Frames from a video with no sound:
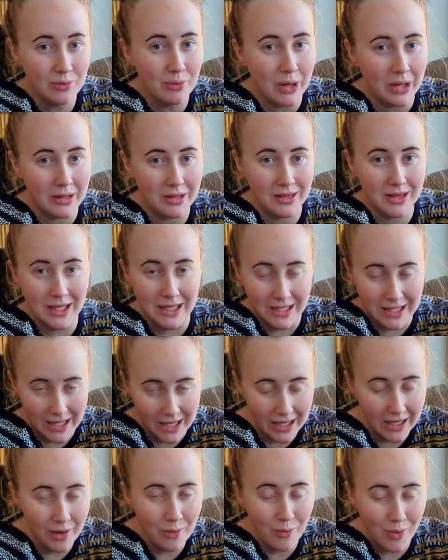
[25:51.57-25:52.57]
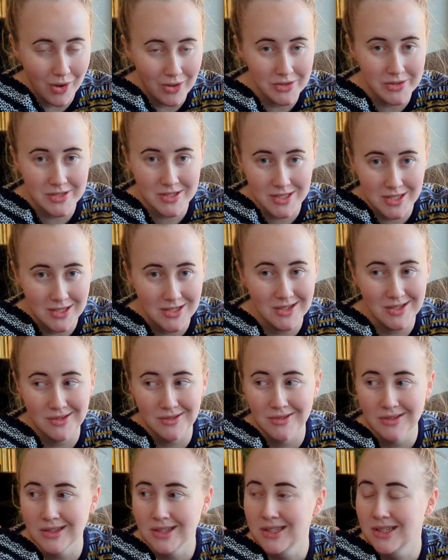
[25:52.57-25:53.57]
what the knitting wants to
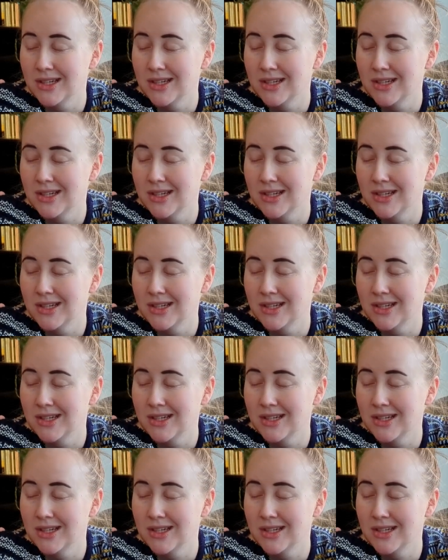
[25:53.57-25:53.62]
do.